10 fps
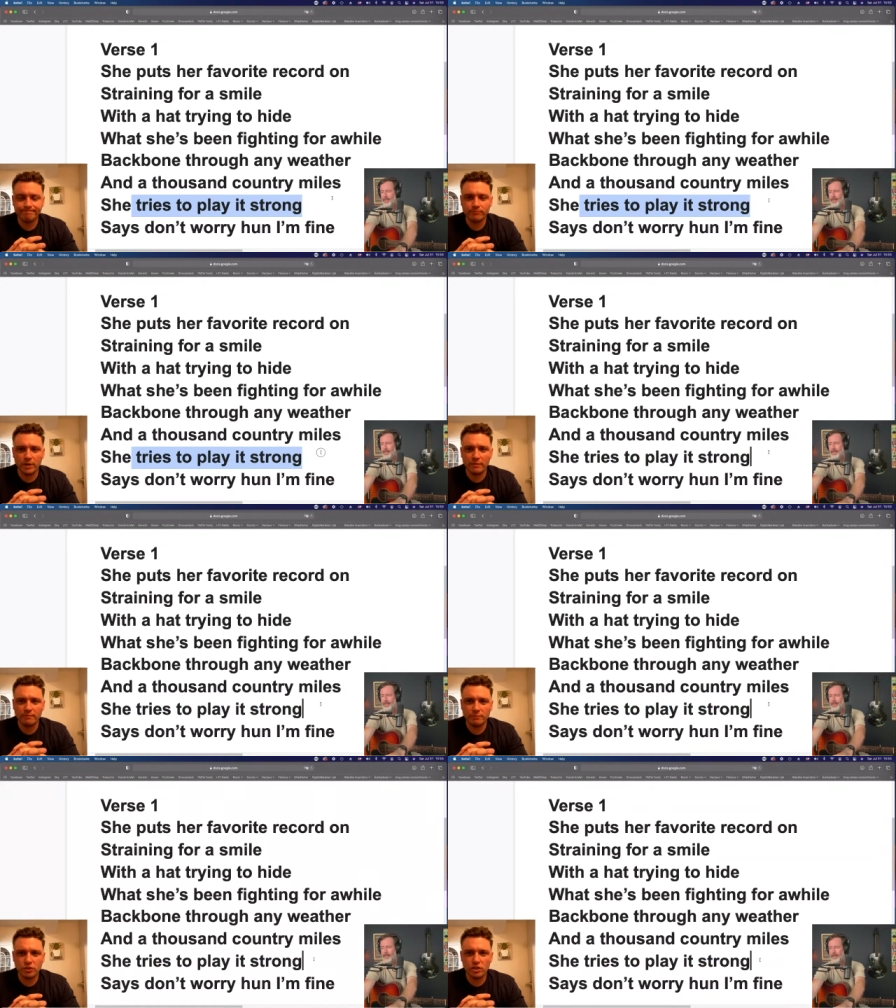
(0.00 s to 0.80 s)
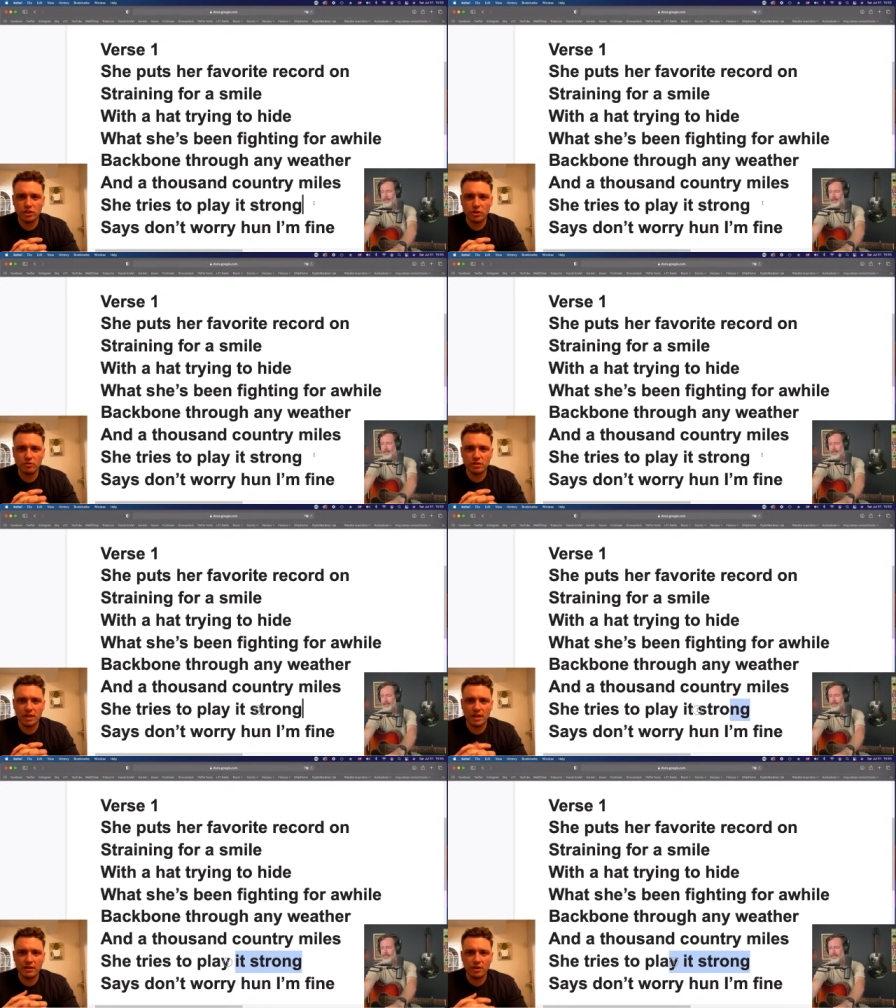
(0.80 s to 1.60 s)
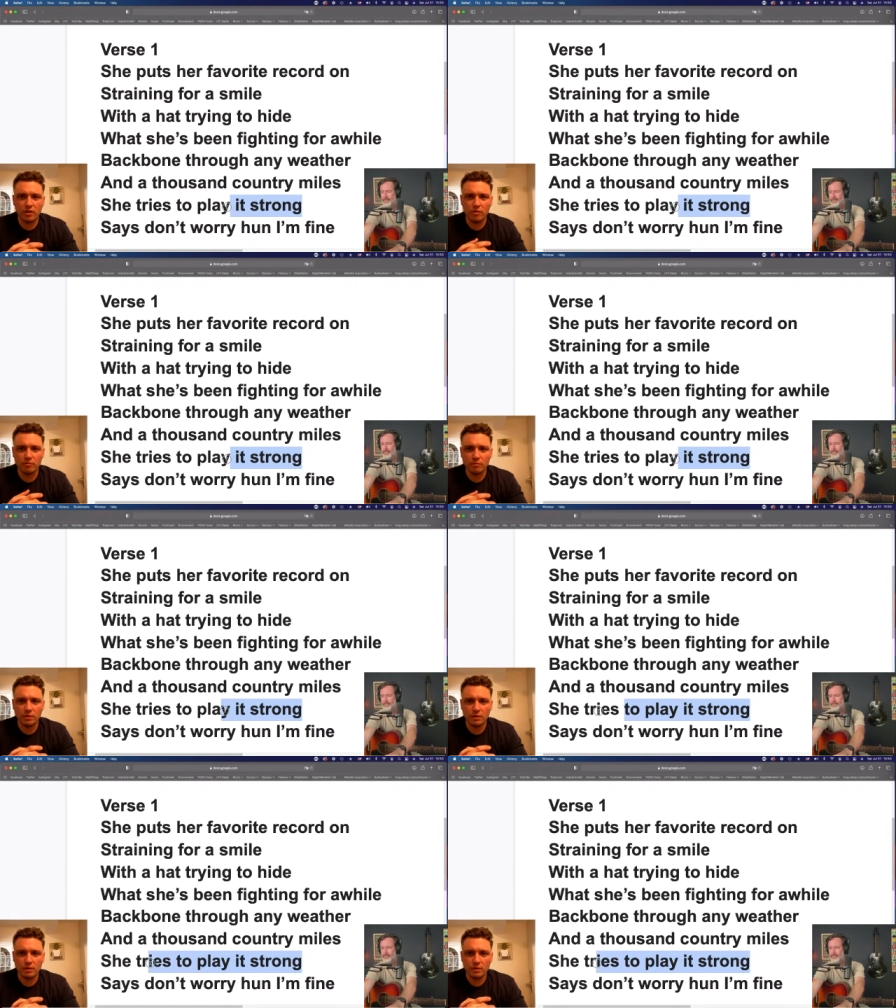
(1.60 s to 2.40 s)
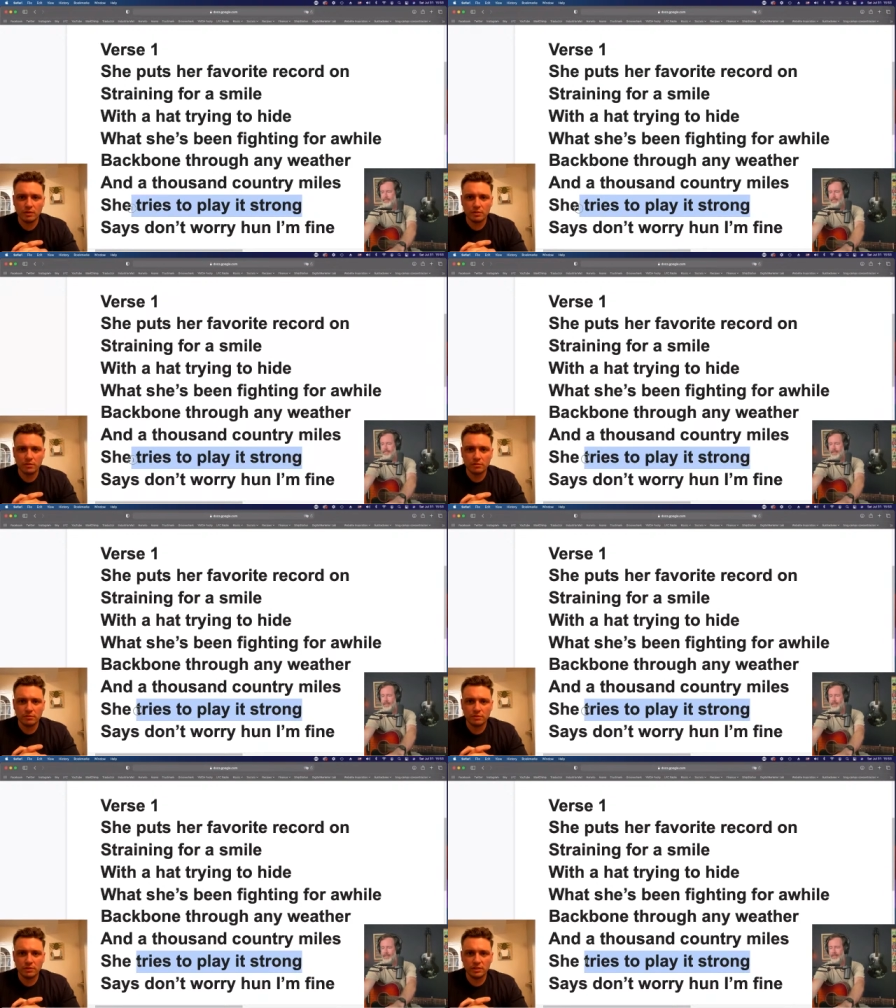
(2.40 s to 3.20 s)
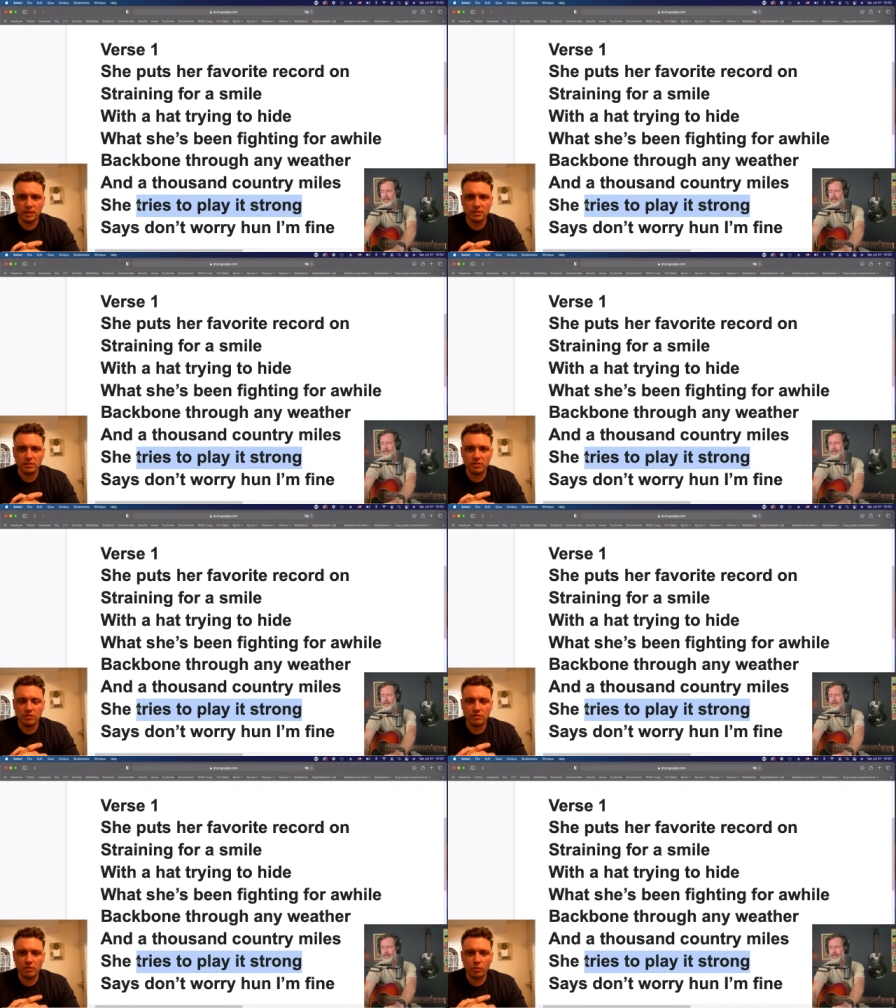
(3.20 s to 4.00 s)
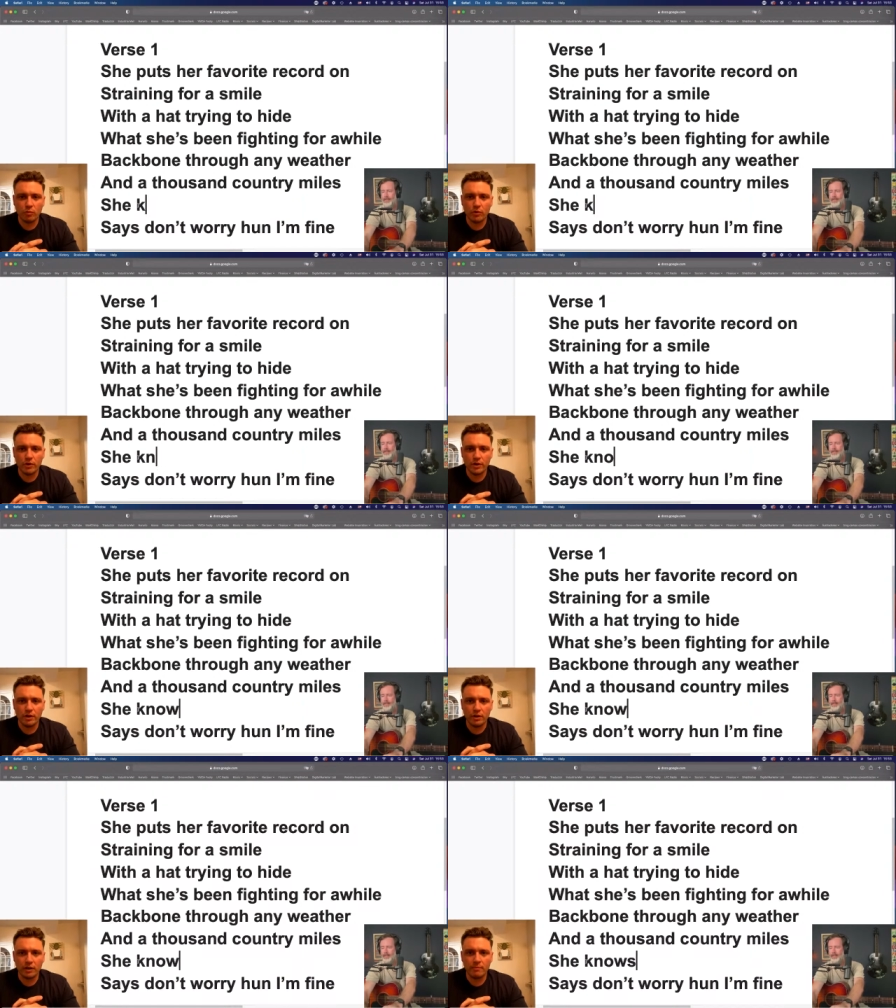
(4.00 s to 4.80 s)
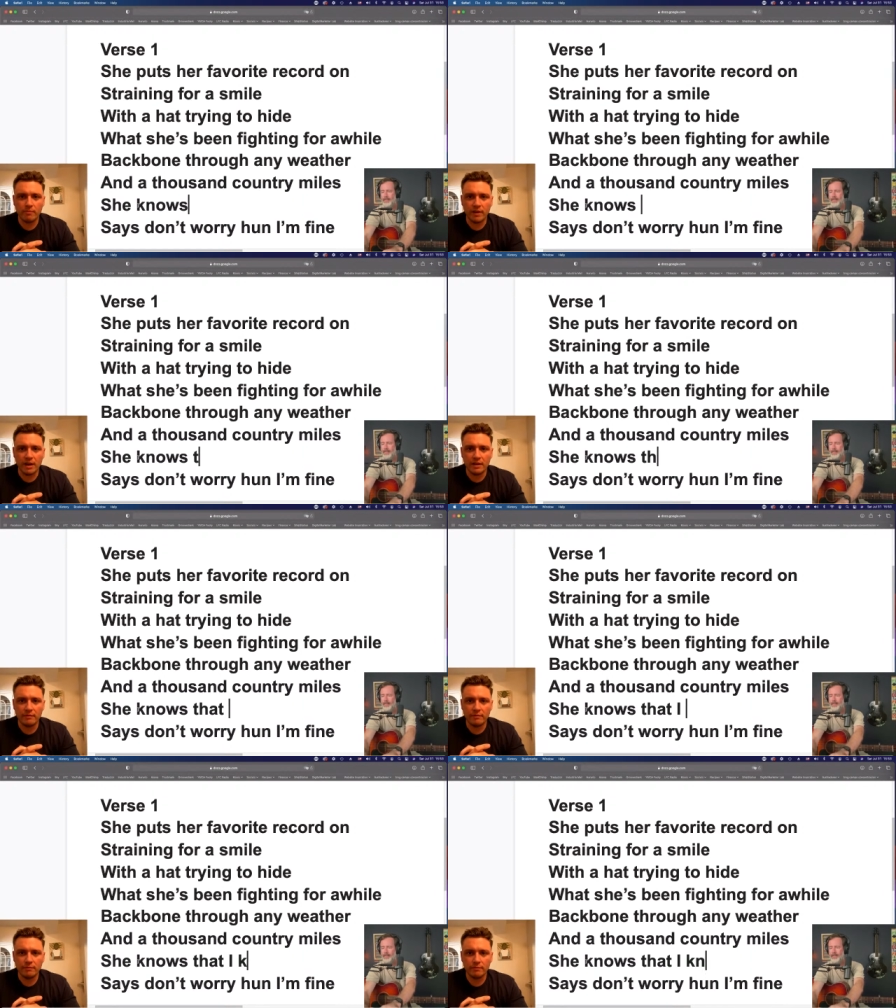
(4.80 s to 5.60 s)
Right? She knows that I know and says, "Don't worry, hon, I'm fine."